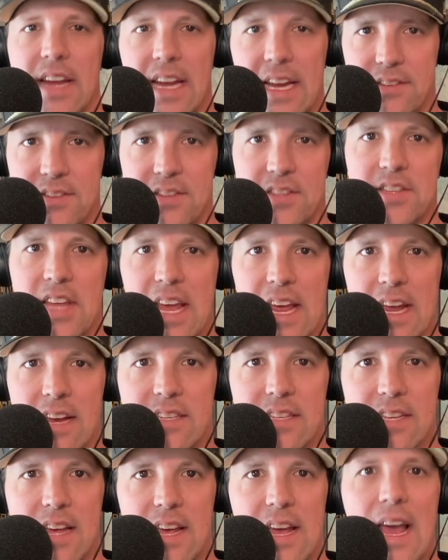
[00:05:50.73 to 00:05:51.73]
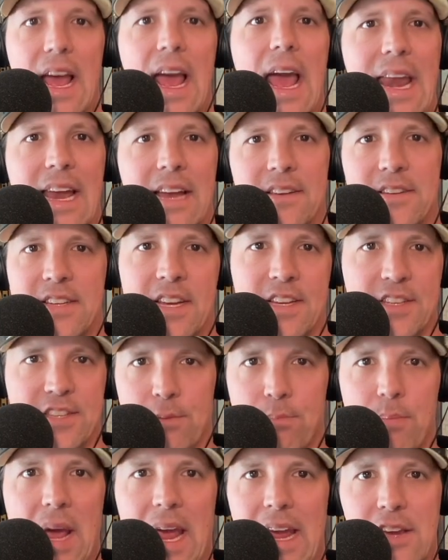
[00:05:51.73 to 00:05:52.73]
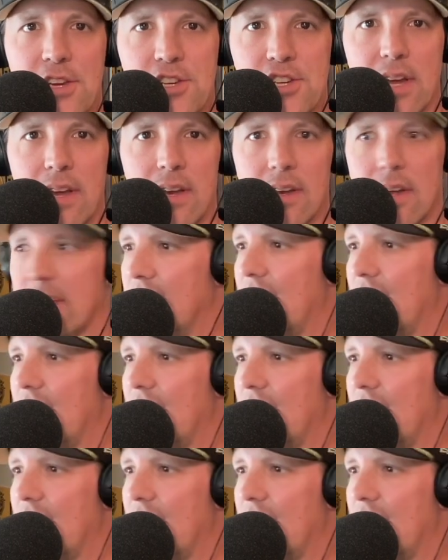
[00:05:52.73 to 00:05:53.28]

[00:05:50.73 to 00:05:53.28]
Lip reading: instincts and anticipation.